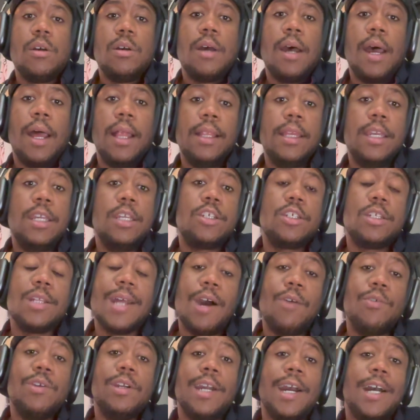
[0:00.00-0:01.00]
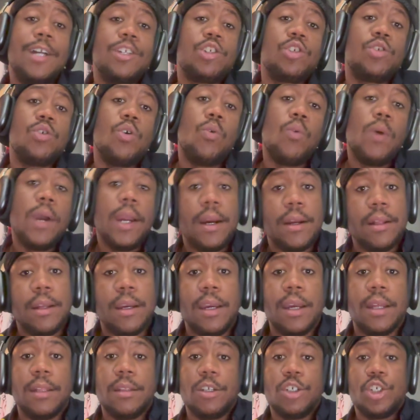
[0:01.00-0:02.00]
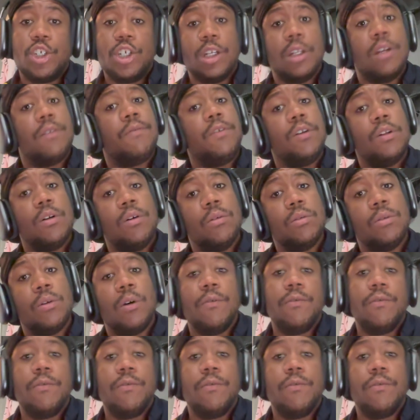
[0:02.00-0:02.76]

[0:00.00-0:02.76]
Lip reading: At least now you guys know where to get the shit if you don't know.